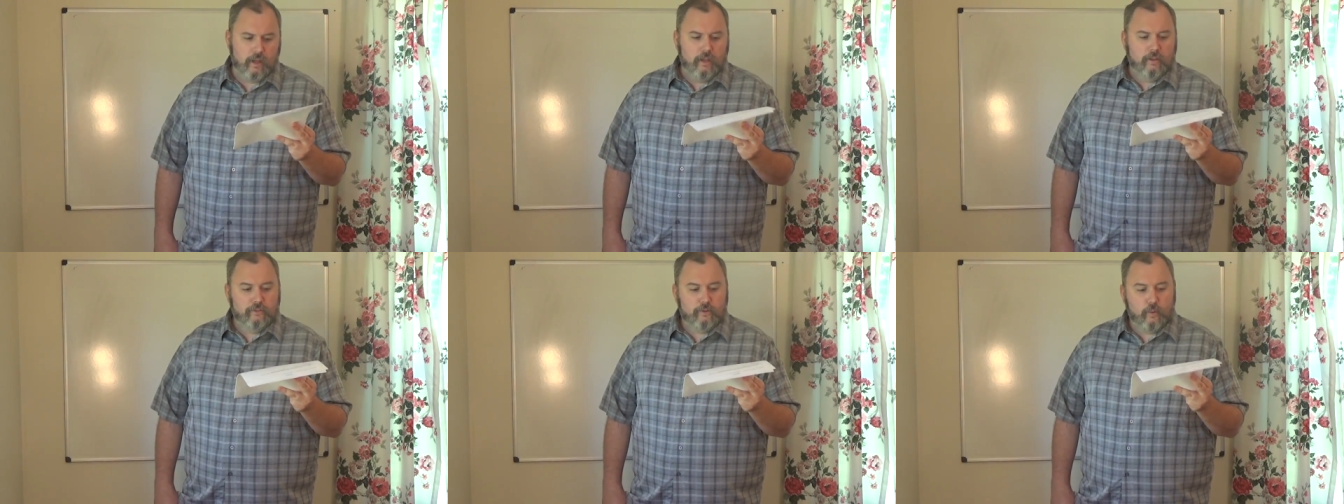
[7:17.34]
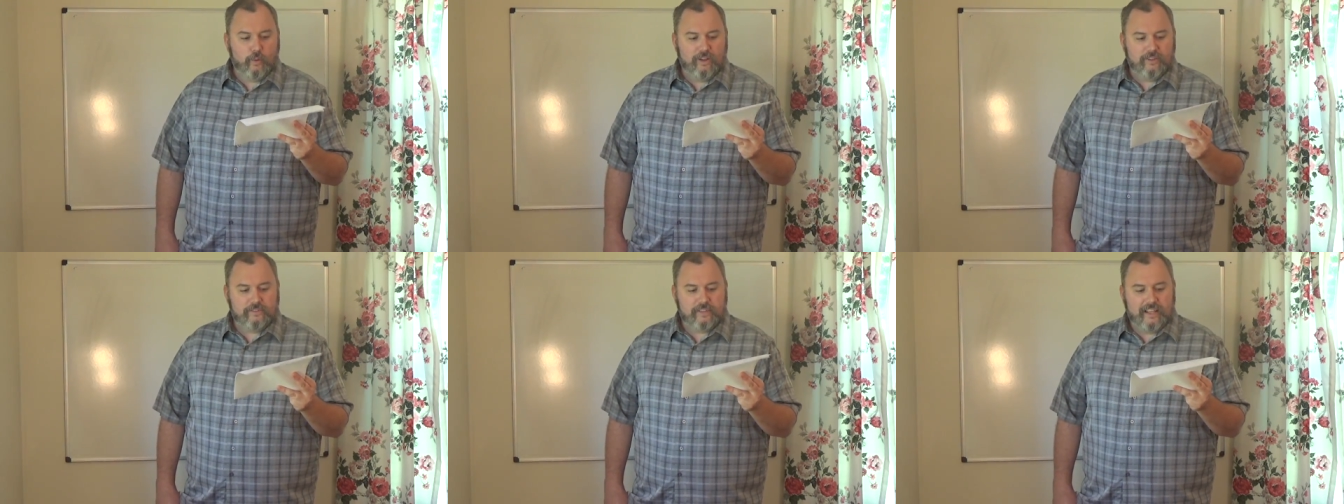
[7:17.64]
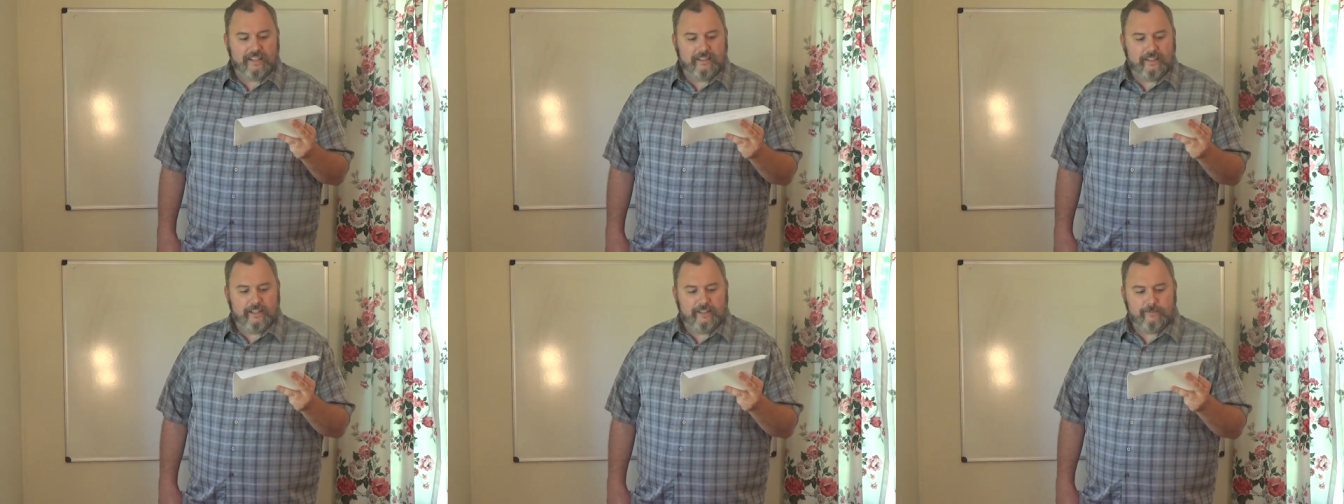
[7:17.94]
So what's
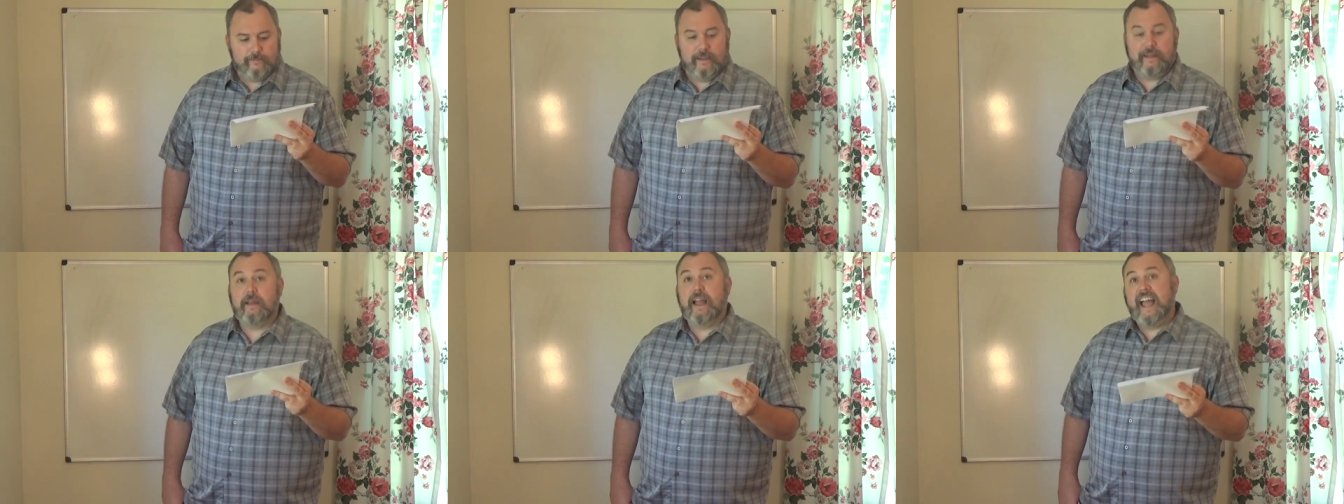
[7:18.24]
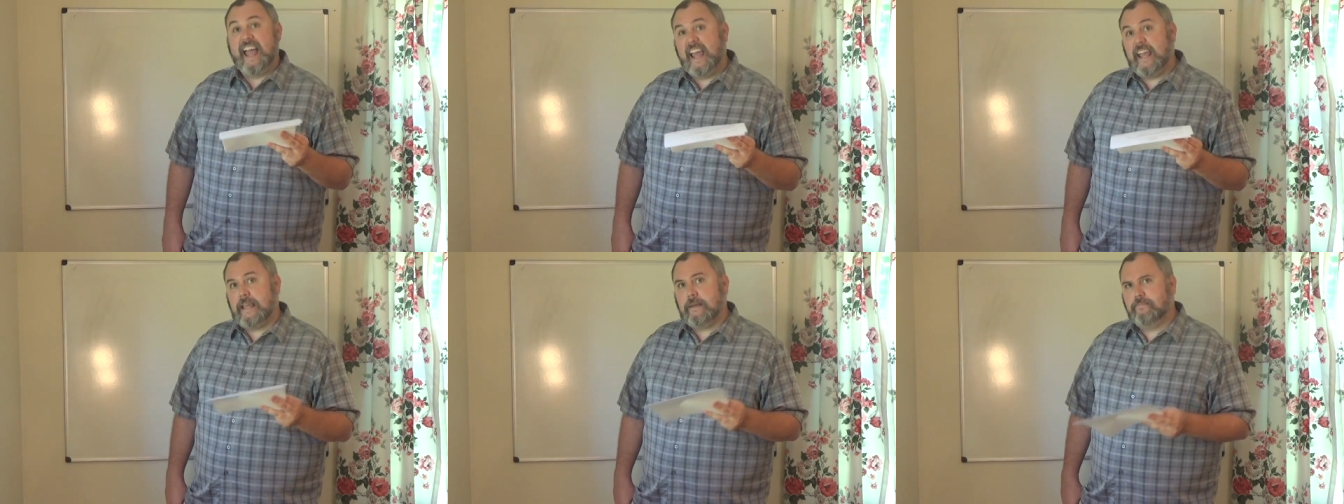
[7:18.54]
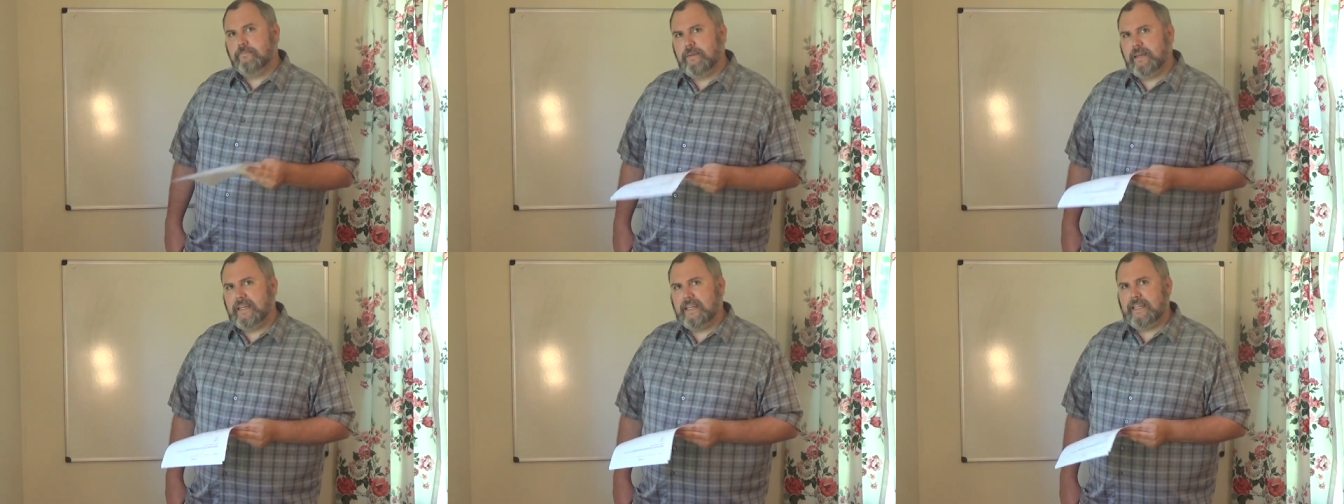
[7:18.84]
that leave me? A
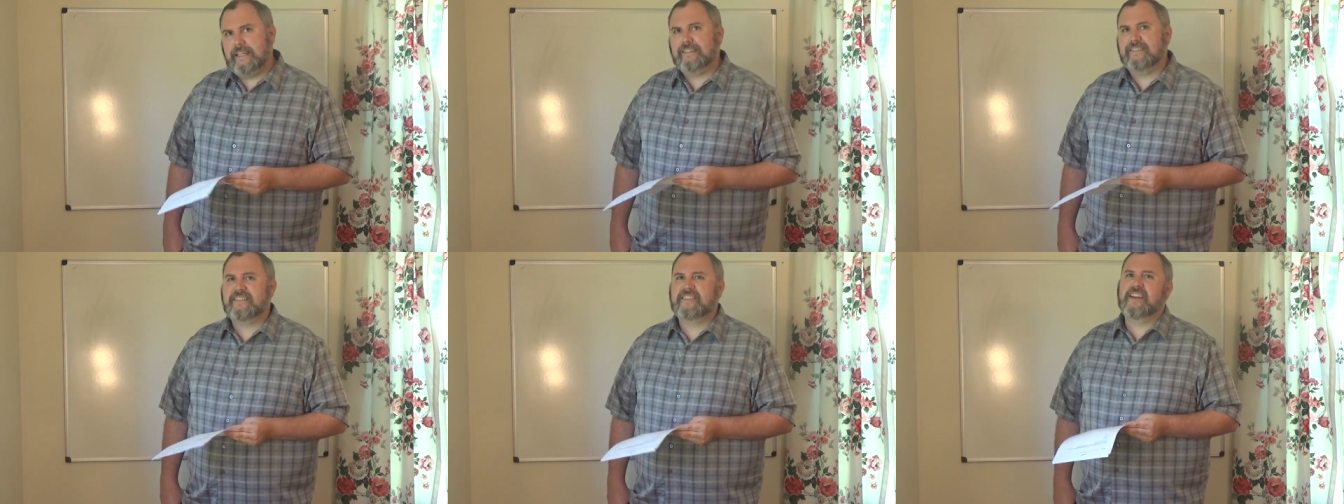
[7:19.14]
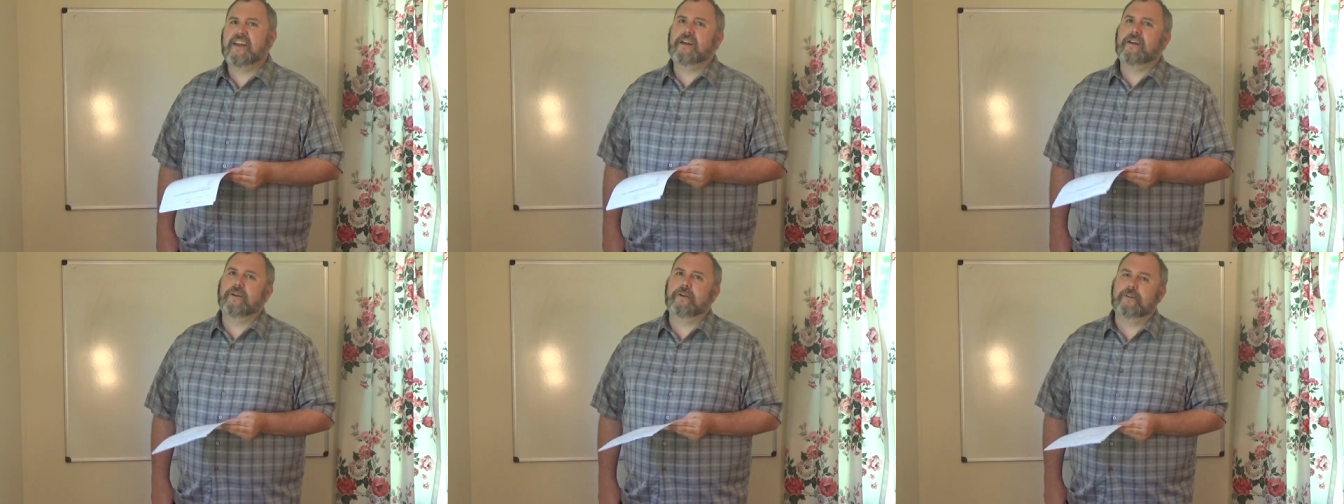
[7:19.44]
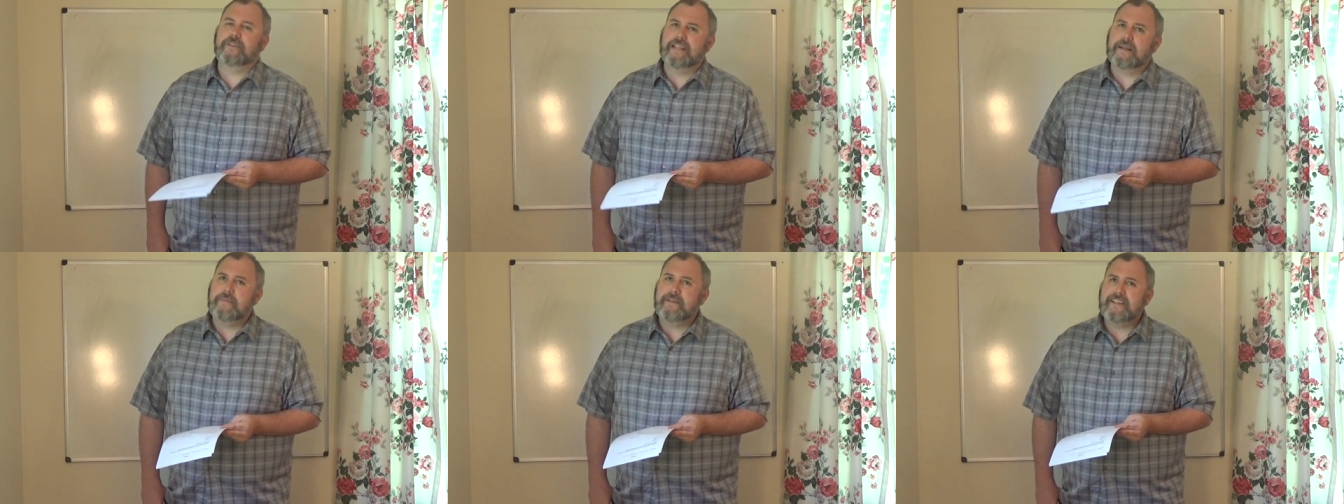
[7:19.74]
and B. So
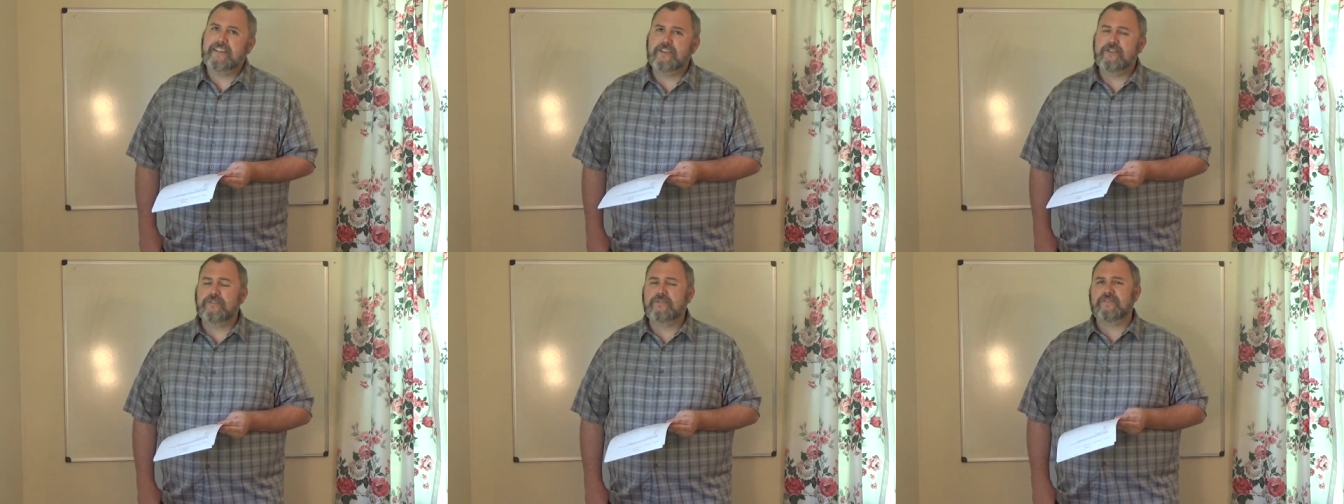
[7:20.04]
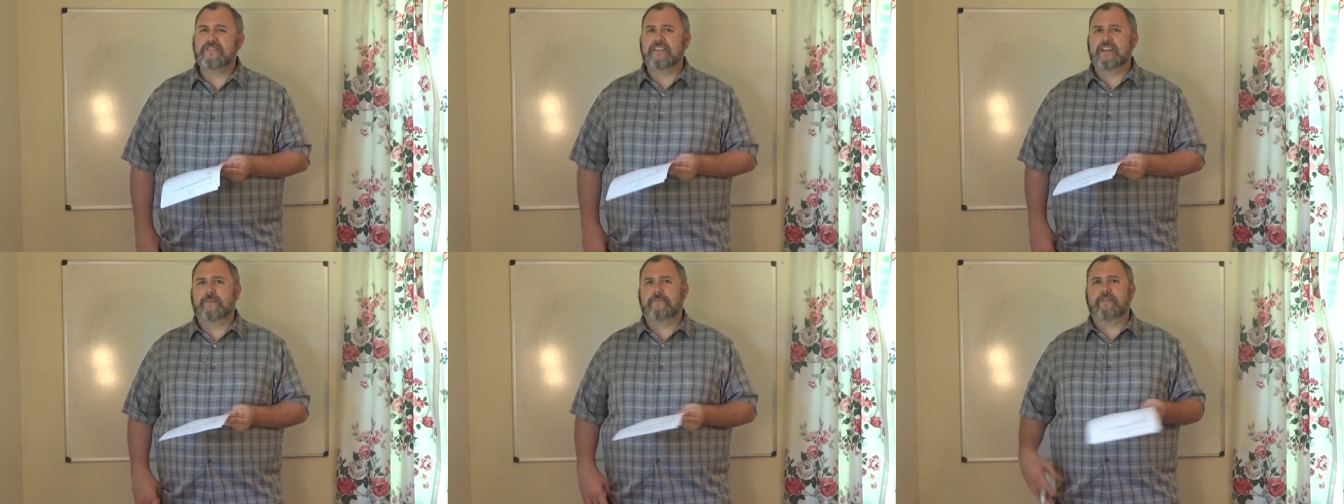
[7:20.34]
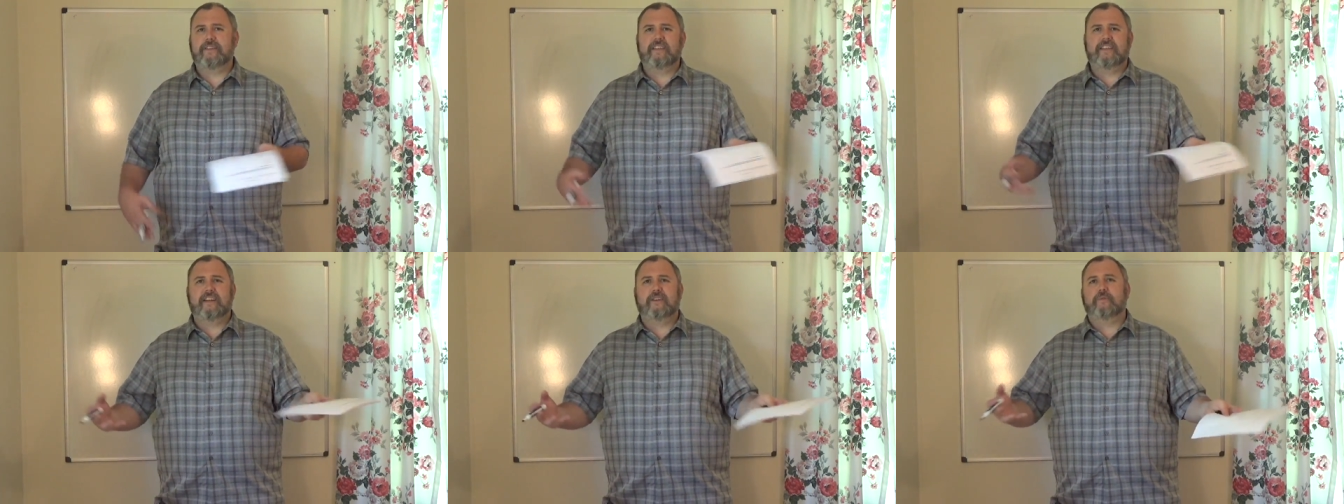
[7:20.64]
let me do
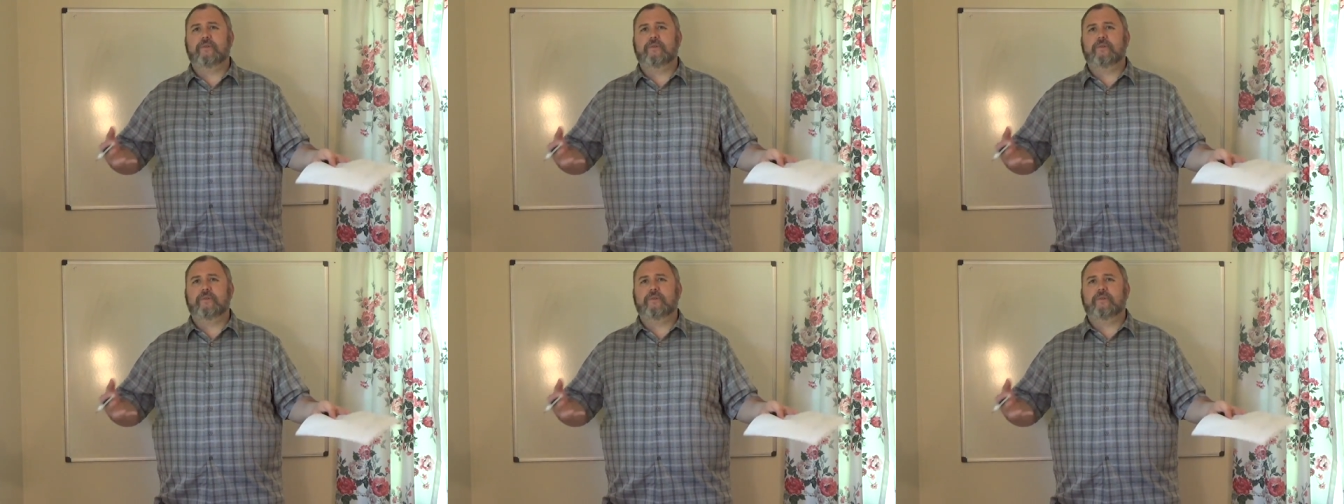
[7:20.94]
something here.